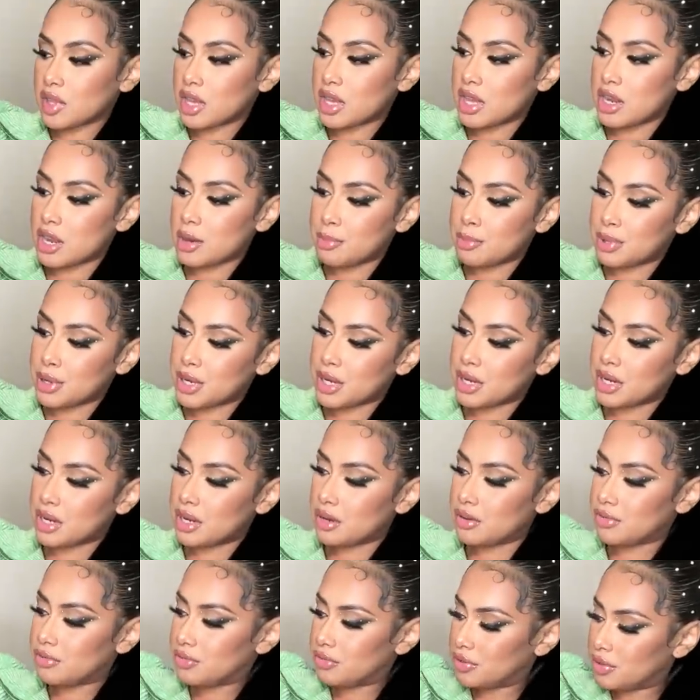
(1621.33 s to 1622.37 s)
and a
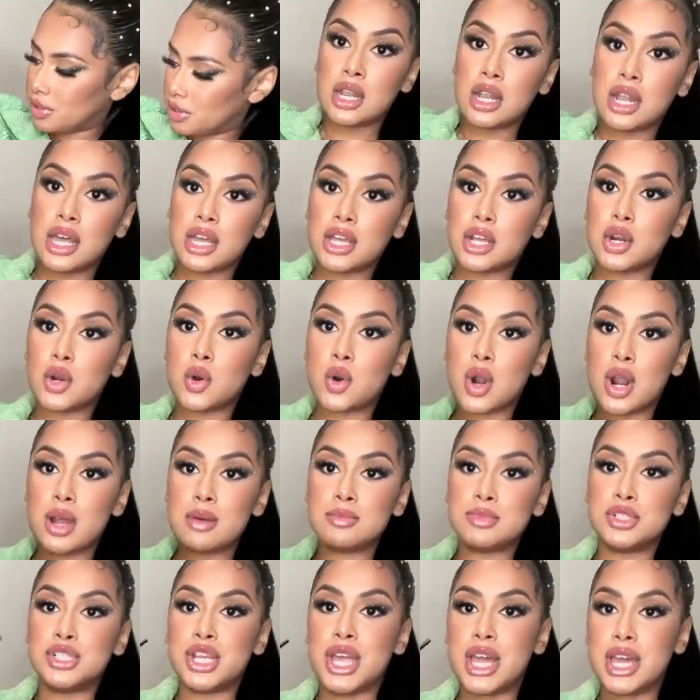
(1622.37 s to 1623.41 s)
puff like
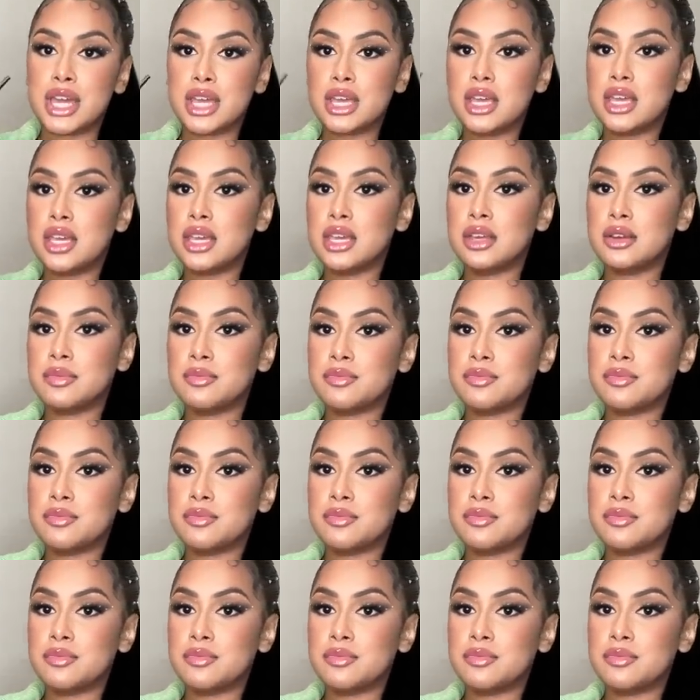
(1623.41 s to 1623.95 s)
crop jacket.